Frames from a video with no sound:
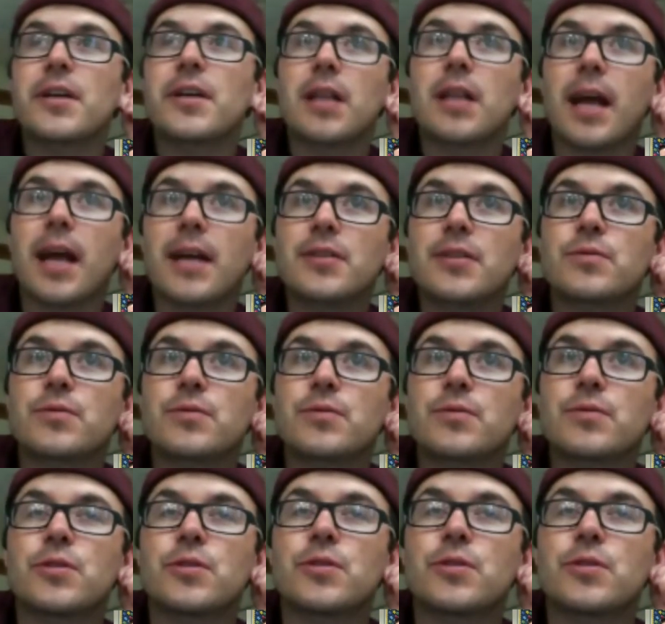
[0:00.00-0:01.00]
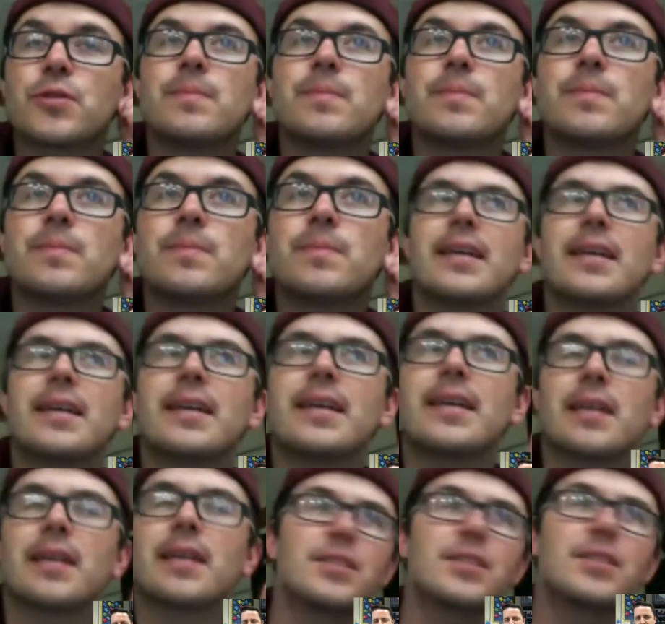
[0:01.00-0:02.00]
classroom, I think,
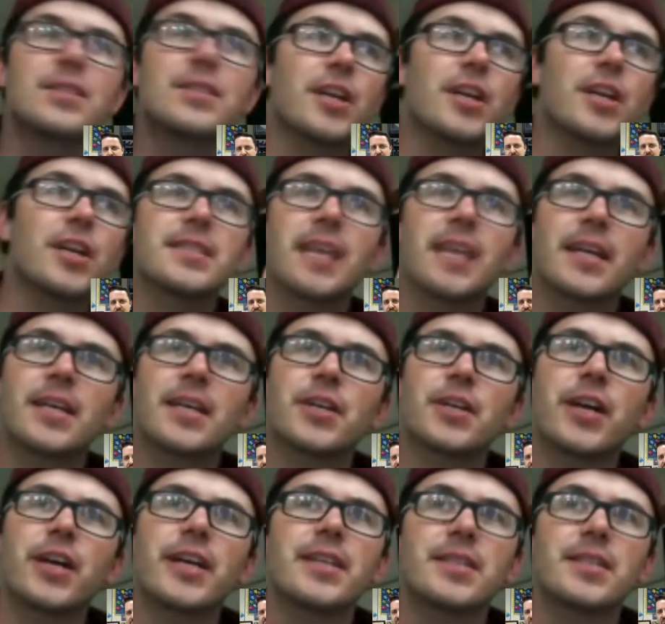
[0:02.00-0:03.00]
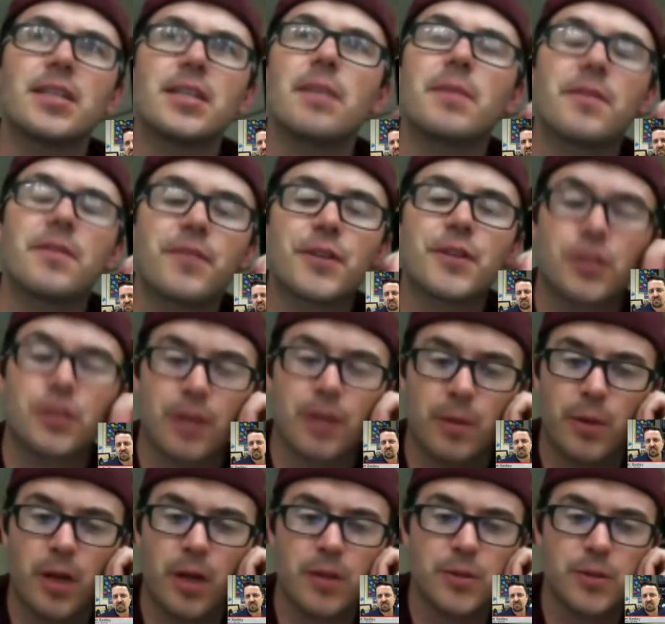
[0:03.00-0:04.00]
starting in 2nd grade and some in 1st
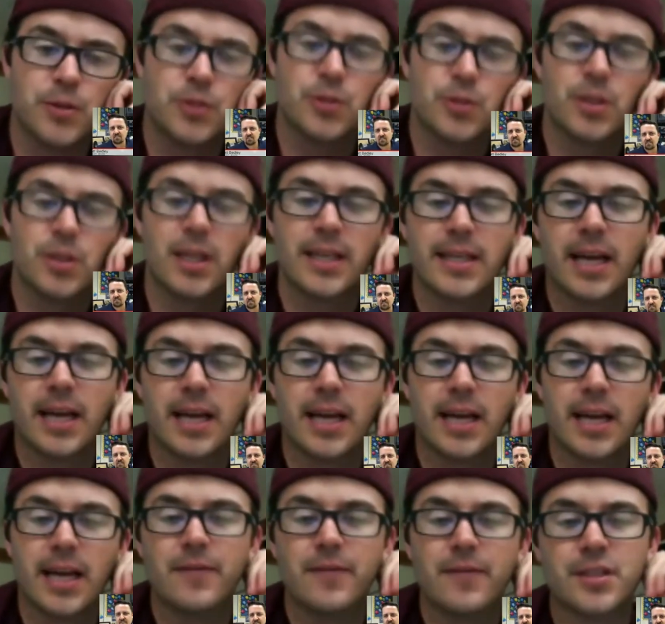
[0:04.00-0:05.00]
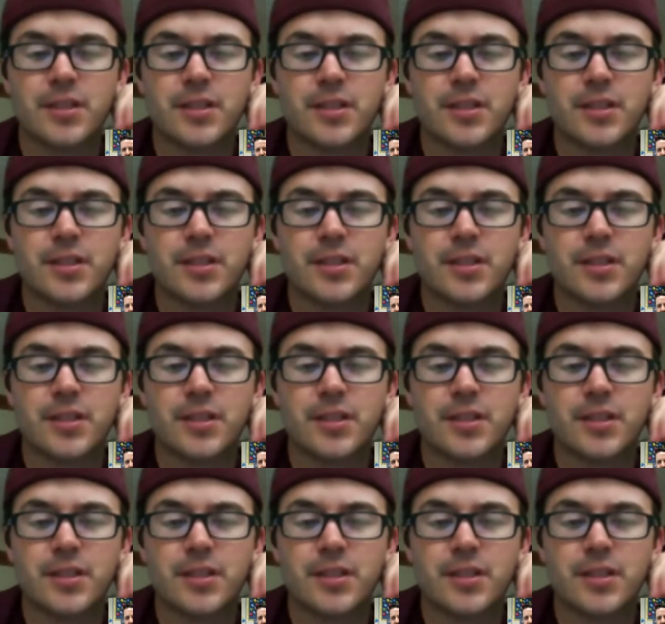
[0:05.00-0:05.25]
grade, we all do student-led conferences.